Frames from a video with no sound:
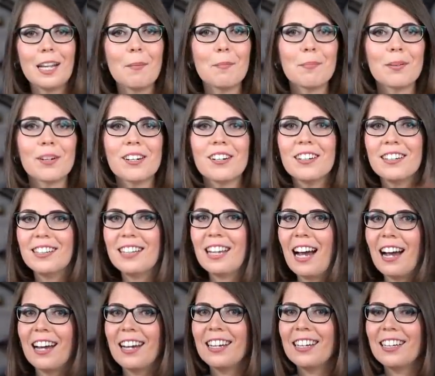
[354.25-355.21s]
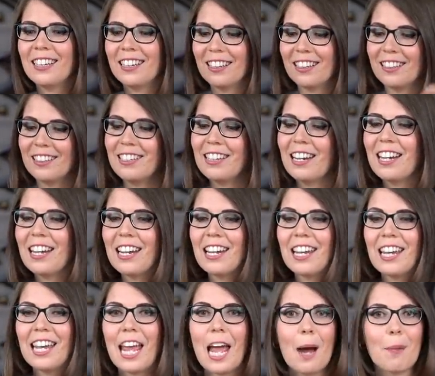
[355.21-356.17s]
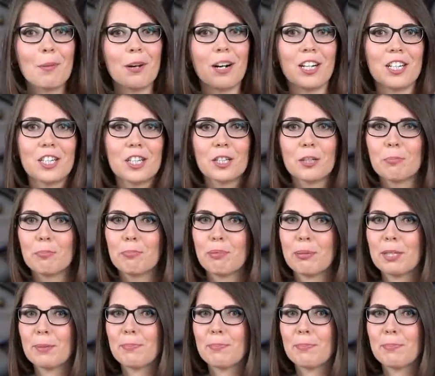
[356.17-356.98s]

Number 9. The airbrush.